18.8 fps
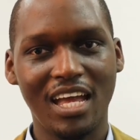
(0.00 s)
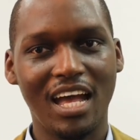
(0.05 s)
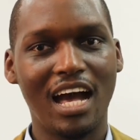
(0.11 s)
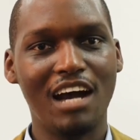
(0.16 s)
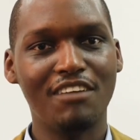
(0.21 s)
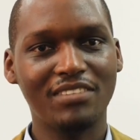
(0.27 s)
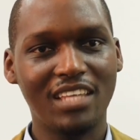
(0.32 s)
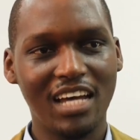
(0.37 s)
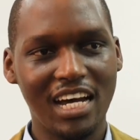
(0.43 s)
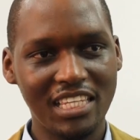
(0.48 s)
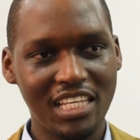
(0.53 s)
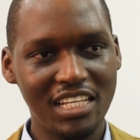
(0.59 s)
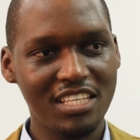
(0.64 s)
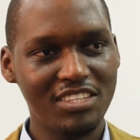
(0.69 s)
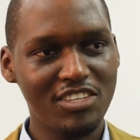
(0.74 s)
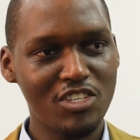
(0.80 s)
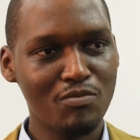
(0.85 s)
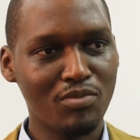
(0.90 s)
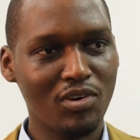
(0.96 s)
After
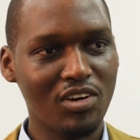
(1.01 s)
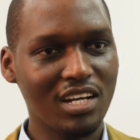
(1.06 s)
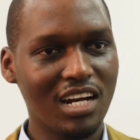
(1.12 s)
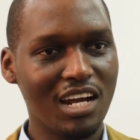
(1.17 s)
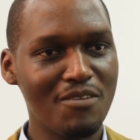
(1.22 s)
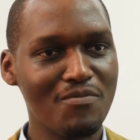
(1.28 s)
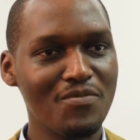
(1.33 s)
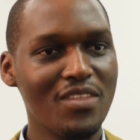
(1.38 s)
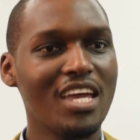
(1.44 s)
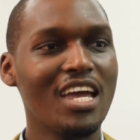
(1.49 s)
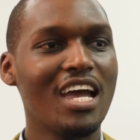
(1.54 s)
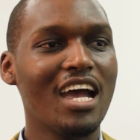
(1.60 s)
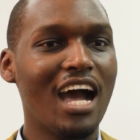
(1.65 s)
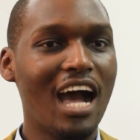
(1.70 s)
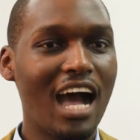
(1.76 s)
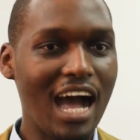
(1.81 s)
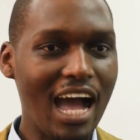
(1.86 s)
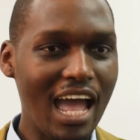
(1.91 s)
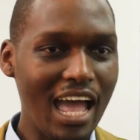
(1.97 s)
attending this program,
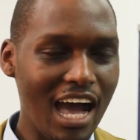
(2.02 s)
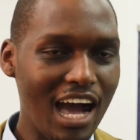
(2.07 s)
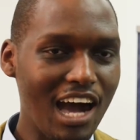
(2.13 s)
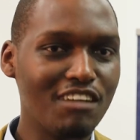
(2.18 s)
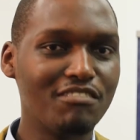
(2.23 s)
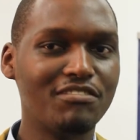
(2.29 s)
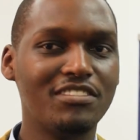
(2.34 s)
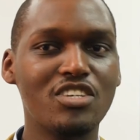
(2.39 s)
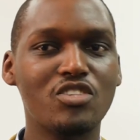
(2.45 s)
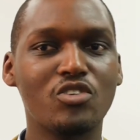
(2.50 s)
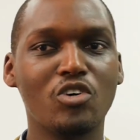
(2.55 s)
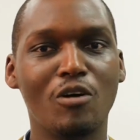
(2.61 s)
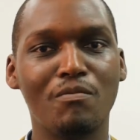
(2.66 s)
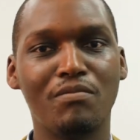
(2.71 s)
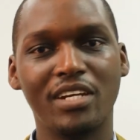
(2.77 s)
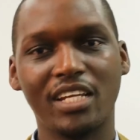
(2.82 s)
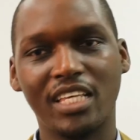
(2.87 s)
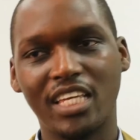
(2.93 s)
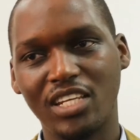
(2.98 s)
I have this
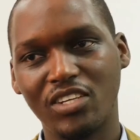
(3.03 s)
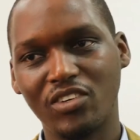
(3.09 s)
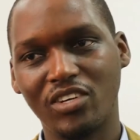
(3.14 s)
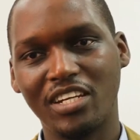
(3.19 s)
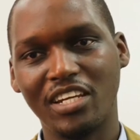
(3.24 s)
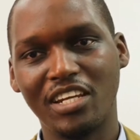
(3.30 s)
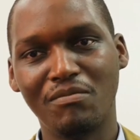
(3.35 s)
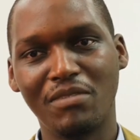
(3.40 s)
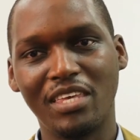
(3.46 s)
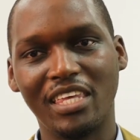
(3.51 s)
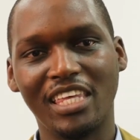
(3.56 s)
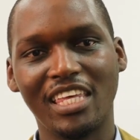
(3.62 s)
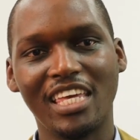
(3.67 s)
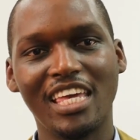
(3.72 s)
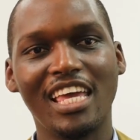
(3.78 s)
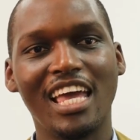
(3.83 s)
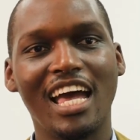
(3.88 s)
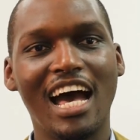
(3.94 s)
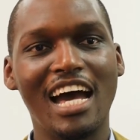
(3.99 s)
hope rekindled in me,
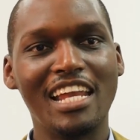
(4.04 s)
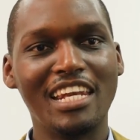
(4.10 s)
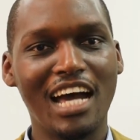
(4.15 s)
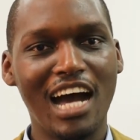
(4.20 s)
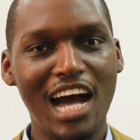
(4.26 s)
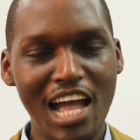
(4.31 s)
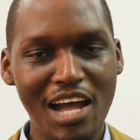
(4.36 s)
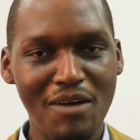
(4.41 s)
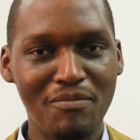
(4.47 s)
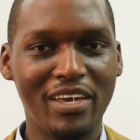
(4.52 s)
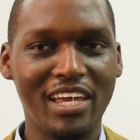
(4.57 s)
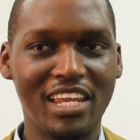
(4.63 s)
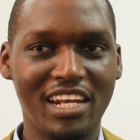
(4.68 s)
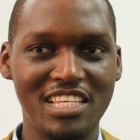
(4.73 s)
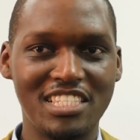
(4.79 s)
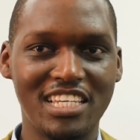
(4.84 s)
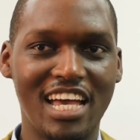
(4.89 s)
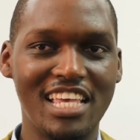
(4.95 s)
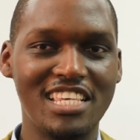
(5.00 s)
and I am
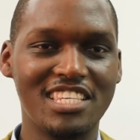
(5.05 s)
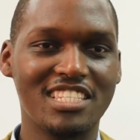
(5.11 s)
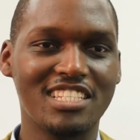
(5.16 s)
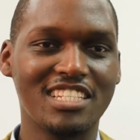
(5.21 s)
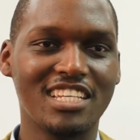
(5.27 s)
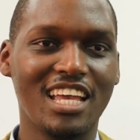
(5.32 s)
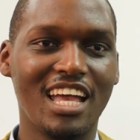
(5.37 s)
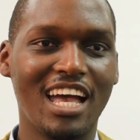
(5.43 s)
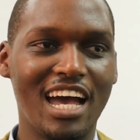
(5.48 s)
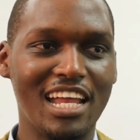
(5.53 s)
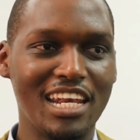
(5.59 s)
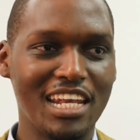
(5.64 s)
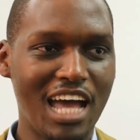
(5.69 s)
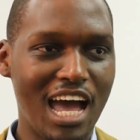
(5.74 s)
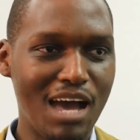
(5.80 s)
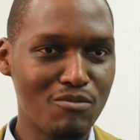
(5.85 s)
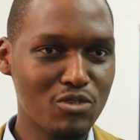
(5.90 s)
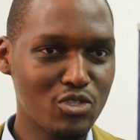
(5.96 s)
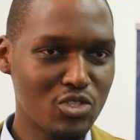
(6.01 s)
energized, and
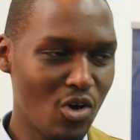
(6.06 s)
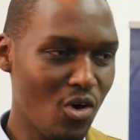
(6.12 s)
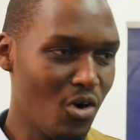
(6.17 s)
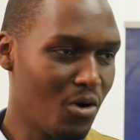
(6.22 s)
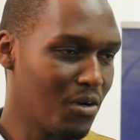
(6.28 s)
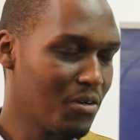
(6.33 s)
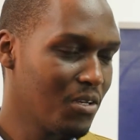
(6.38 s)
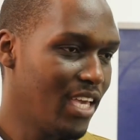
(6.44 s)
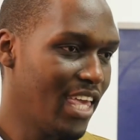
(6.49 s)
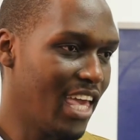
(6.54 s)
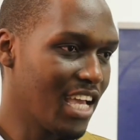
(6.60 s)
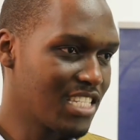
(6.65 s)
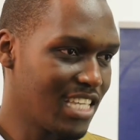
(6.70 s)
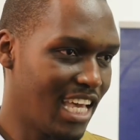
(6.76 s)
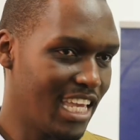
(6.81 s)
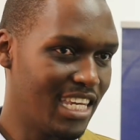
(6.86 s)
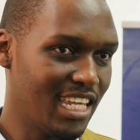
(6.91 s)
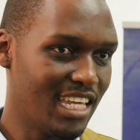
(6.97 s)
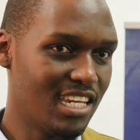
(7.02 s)
I'm so
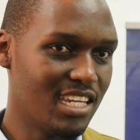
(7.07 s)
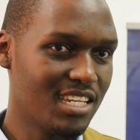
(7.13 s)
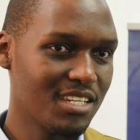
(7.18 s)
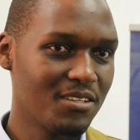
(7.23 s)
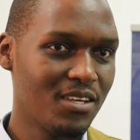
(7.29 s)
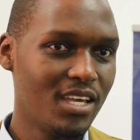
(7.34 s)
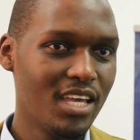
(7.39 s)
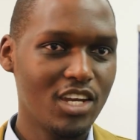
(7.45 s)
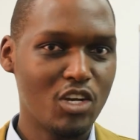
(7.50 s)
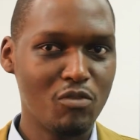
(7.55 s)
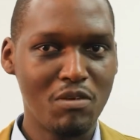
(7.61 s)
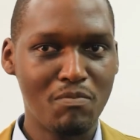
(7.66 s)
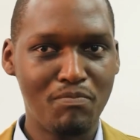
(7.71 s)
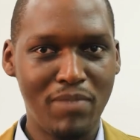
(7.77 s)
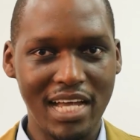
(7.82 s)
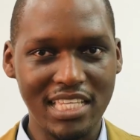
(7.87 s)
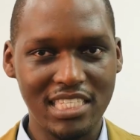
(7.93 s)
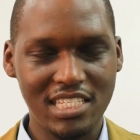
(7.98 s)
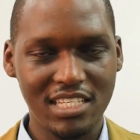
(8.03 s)
excited to be
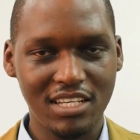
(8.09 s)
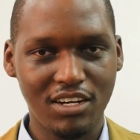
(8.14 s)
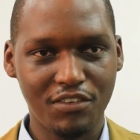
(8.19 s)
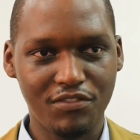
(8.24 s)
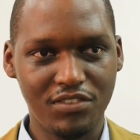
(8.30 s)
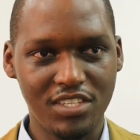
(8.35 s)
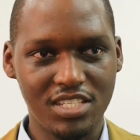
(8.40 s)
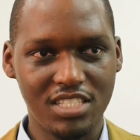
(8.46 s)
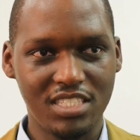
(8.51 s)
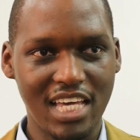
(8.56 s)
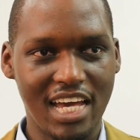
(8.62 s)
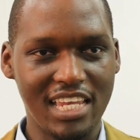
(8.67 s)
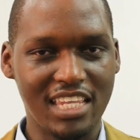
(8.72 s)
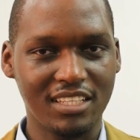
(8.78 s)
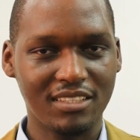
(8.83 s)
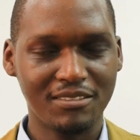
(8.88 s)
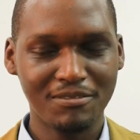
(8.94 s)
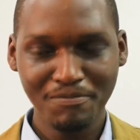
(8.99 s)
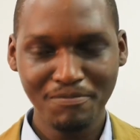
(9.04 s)
part of this journey.